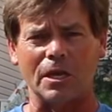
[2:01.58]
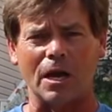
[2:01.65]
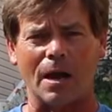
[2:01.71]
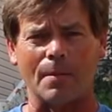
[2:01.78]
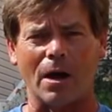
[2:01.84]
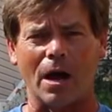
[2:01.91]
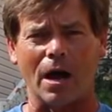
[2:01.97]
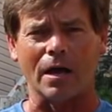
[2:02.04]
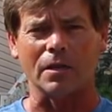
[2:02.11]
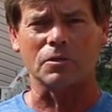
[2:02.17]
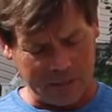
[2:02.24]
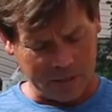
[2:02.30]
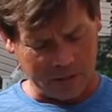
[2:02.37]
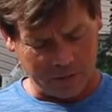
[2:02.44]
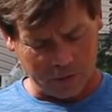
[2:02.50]
to Yamaha.
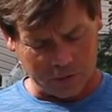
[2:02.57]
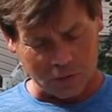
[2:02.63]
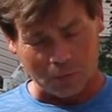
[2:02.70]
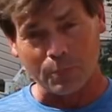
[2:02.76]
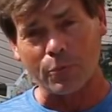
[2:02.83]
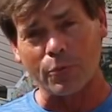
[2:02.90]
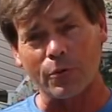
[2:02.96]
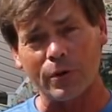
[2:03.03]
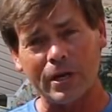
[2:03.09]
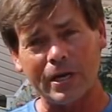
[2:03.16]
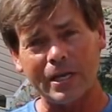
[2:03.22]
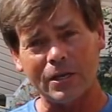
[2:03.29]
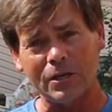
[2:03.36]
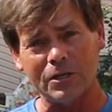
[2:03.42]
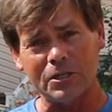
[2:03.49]
There's a
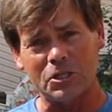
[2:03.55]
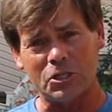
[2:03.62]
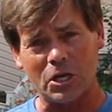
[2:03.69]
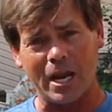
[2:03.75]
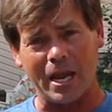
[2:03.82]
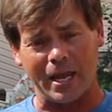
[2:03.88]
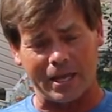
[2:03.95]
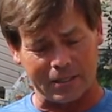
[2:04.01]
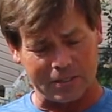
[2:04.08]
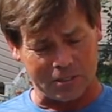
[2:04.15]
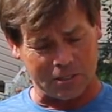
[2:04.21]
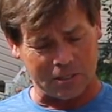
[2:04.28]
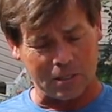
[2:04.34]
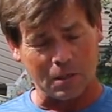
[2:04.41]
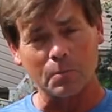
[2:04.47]
pretty good
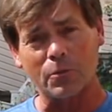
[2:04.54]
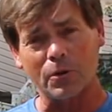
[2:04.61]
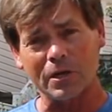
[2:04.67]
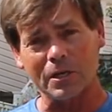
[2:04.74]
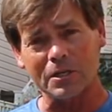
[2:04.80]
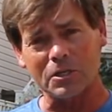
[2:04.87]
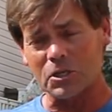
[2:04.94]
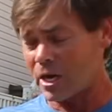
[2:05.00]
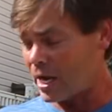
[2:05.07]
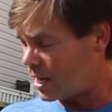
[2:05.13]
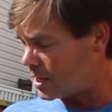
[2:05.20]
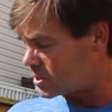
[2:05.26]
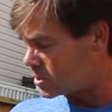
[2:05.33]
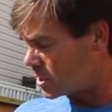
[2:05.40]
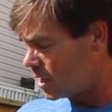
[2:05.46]
chance
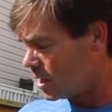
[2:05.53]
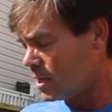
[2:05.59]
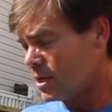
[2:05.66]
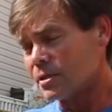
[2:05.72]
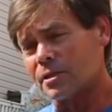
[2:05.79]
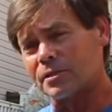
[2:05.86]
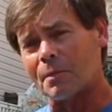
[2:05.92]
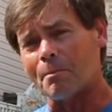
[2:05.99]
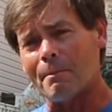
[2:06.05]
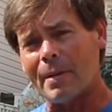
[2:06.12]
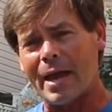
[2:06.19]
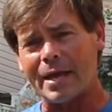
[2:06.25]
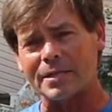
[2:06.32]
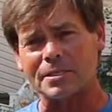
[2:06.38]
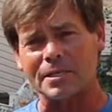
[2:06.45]
that the
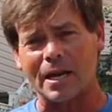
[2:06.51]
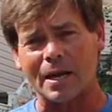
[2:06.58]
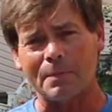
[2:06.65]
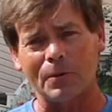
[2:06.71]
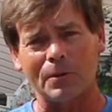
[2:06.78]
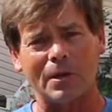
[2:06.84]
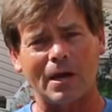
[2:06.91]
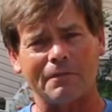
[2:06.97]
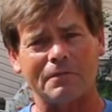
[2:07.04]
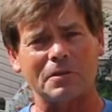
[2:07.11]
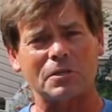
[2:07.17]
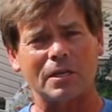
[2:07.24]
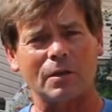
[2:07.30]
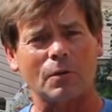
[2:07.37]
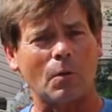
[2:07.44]
mats that I pulled off of
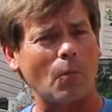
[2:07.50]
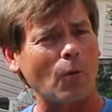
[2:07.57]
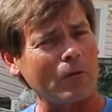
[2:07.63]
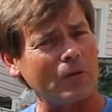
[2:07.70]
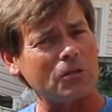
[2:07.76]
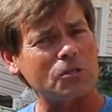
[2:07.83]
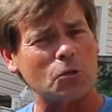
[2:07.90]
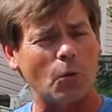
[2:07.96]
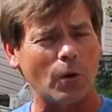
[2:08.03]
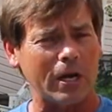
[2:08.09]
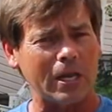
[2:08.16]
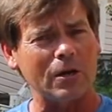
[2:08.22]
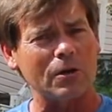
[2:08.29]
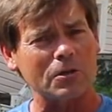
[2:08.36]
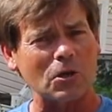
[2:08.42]
this thing that were more than
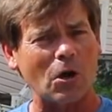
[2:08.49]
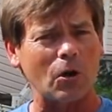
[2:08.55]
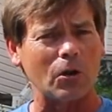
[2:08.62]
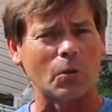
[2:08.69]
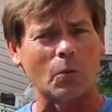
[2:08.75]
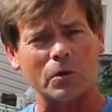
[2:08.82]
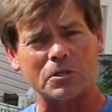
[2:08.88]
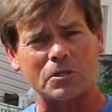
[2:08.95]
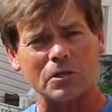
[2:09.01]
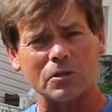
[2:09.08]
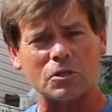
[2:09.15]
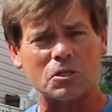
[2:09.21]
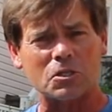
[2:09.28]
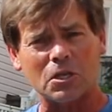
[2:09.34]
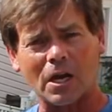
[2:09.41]
20 years old and were still
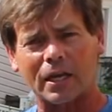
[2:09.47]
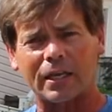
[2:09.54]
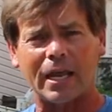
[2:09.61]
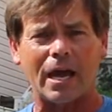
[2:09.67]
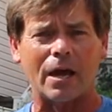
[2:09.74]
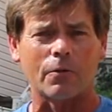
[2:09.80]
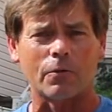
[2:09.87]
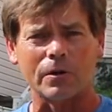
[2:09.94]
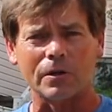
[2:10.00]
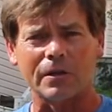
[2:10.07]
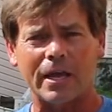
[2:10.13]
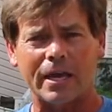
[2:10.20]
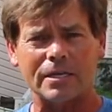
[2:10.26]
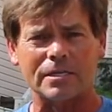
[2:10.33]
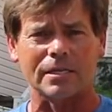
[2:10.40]
stuck down real
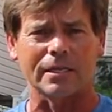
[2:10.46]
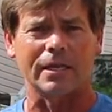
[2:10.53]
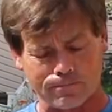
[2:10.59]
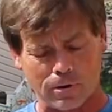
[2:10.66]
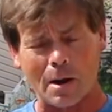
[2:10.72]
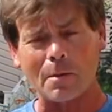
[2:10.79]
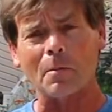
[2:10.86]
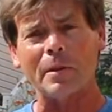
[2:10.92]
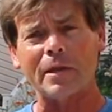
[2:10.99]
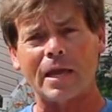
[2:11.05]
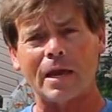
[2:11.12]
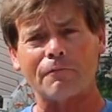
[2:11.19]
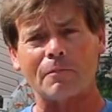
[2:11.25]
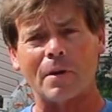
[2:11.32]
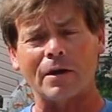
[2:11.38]
nicely probably
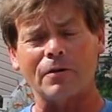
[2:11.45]
came from